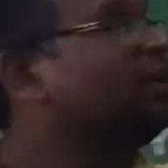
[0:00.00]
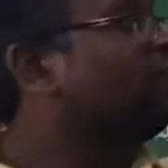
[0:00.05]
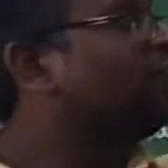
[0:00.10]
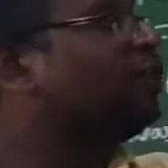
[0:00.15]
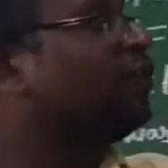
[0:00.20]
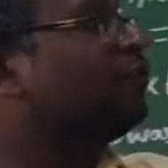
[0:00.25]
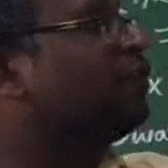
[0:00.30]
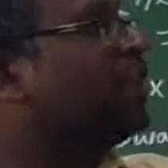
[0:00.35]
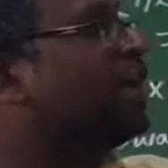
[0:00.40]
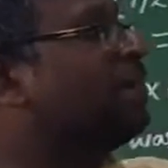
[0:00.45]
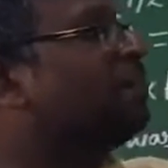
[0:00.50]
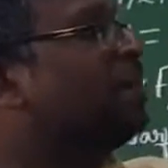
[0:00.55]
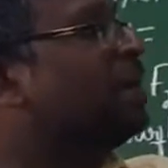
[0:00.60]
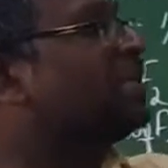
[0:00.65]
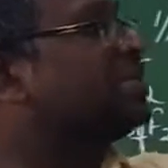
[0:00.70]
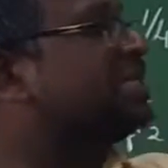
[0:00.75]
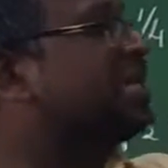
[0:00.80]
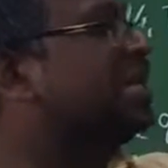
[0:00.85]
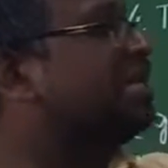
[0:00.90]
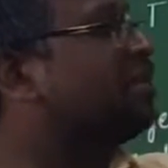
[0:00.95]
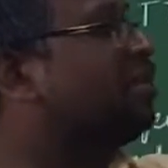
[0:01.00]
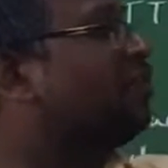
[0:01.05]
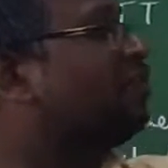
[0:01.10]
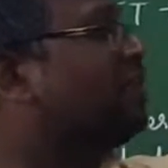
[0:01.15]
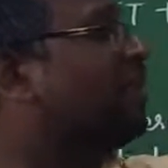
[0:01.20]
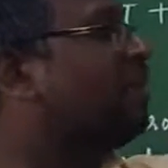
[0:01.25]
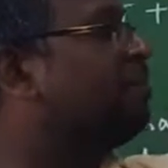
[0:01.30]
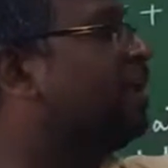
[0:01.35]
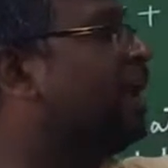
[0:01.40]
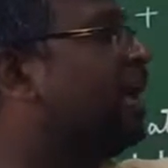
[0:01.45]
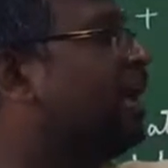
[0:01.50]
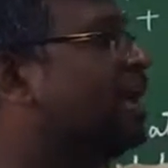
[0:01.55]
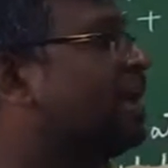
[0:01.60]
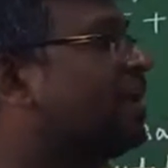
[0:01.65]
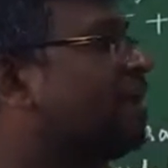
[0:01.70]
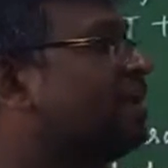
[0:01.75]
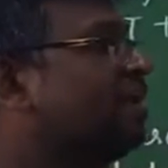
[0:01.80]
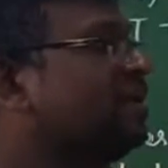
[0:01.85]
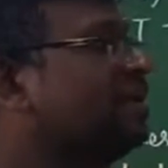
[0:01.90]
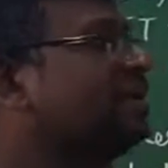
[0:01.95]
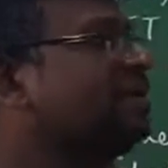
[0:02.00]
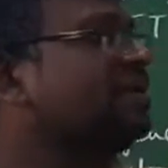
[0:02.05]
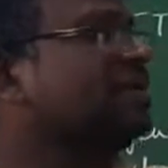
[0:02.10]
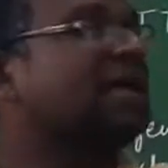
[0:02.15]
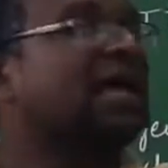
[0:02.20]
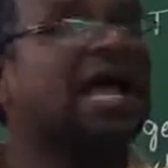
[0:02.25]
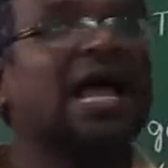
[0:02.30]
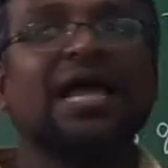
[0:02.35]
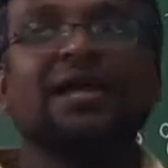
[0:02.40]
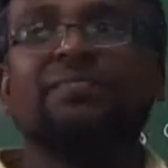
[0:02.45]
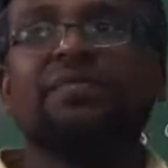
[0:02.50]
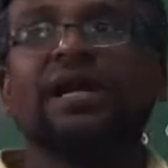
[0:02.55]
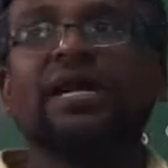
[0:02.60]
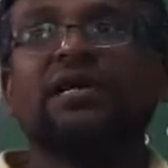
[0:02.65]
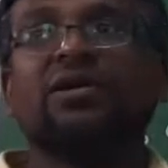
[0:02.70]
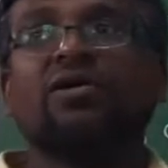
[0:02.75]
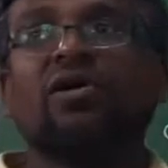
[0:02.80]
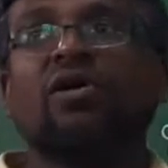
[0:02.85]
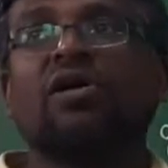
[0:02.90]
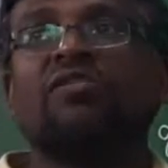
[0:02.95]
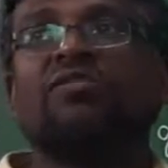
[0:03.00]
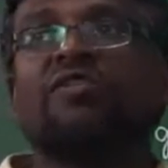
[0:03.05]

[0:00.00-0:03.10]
50% of them are hybrid tall,